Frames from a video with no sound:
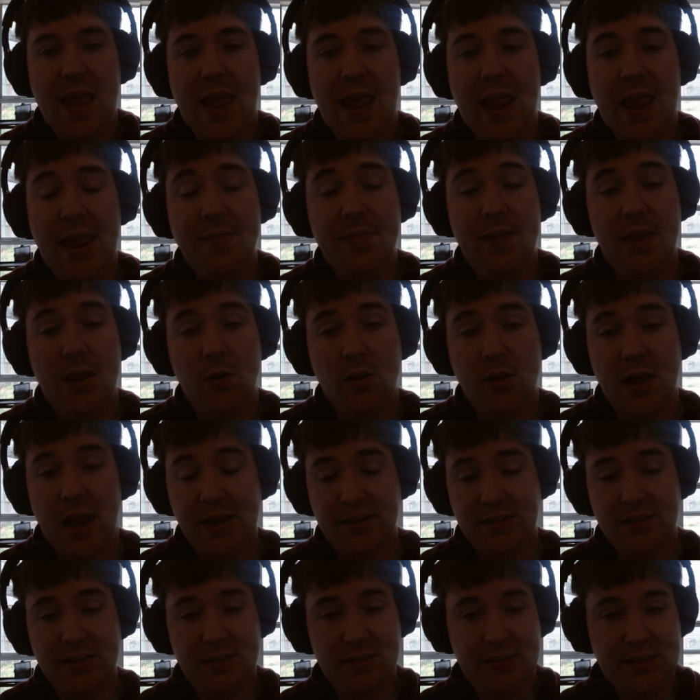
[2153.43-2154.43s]
and then
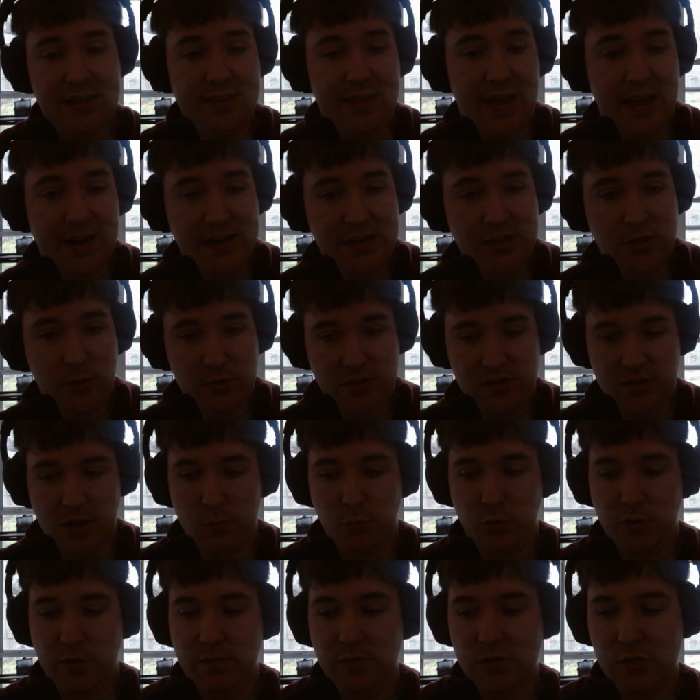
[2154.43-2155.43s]
got to lead that into a
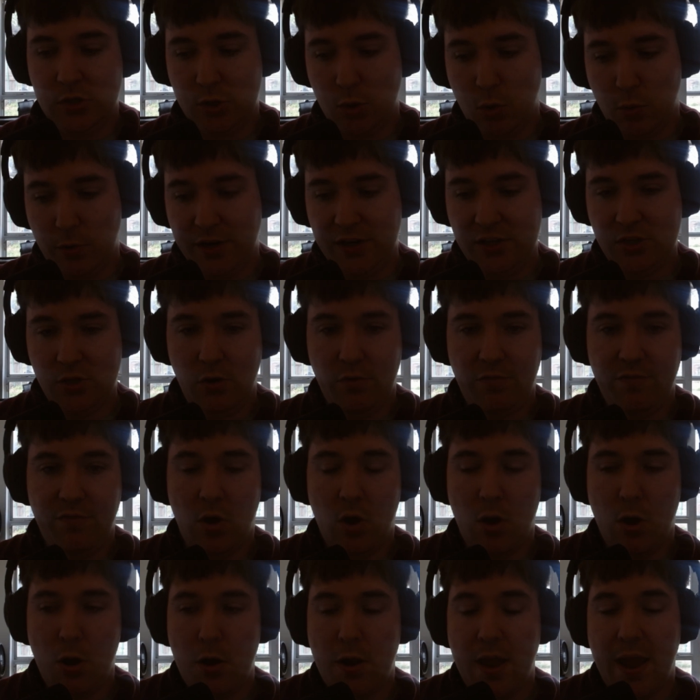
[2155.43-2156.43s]
summary of the story so
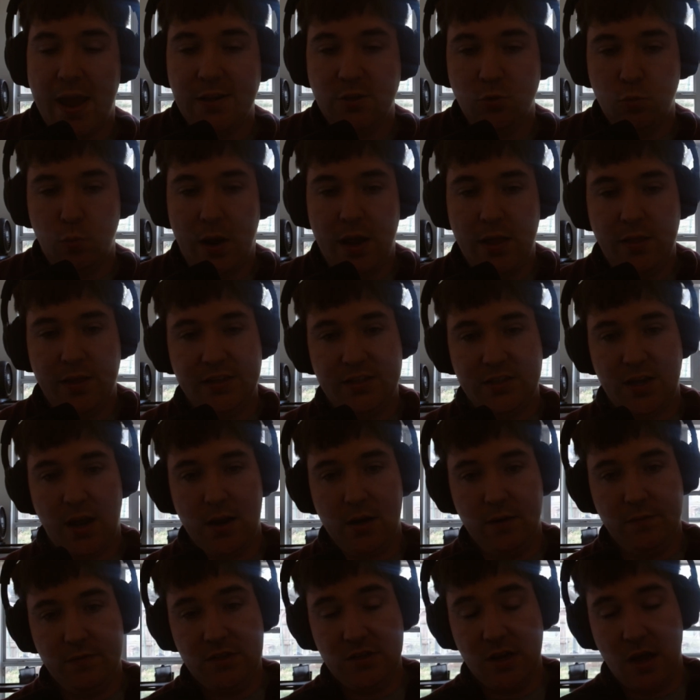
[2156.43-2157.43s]
far, as well as
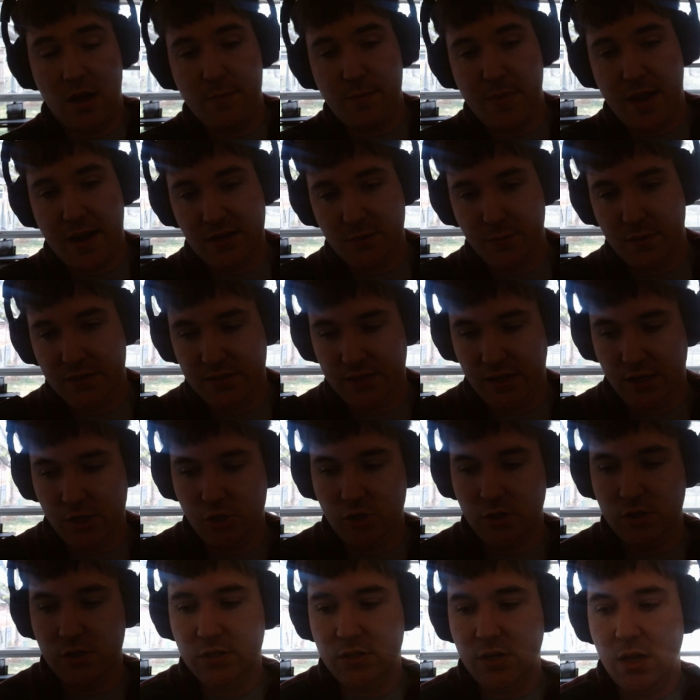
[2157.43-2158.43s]
kind of some
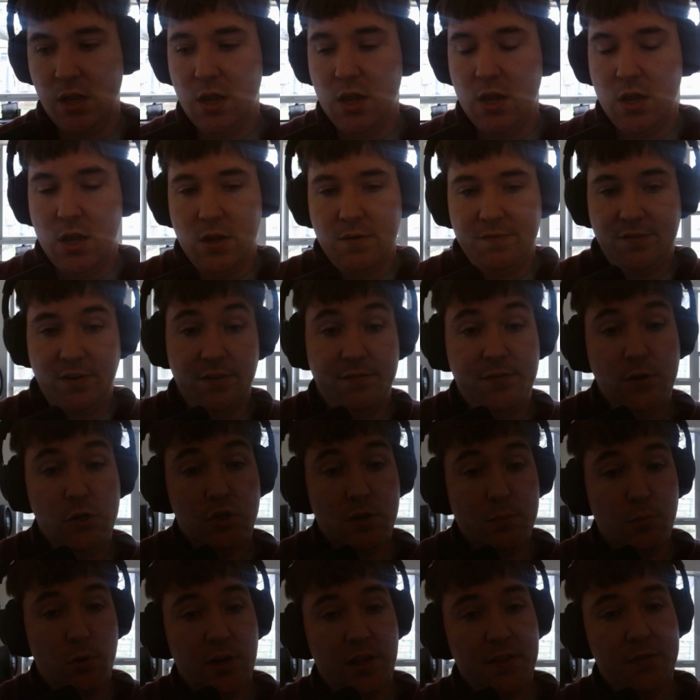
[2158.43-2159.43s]
expectations for the
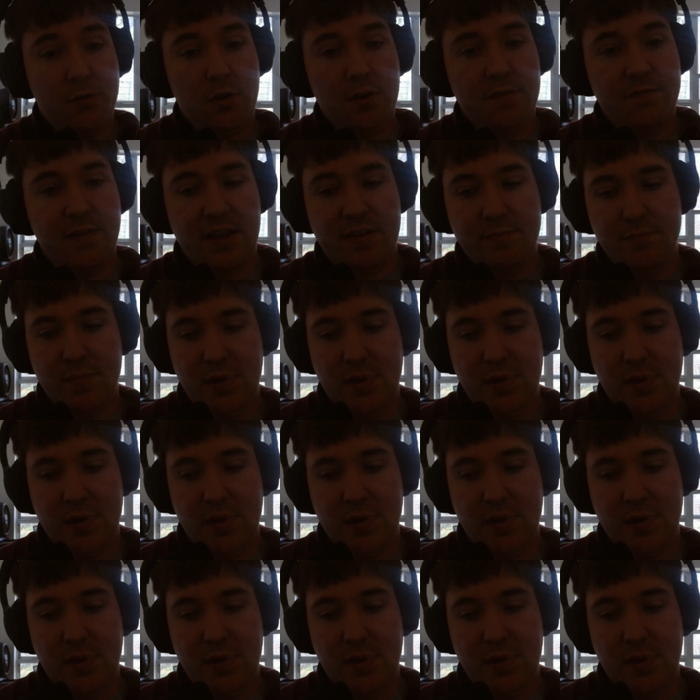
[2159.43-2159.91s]
future. I'm already at 35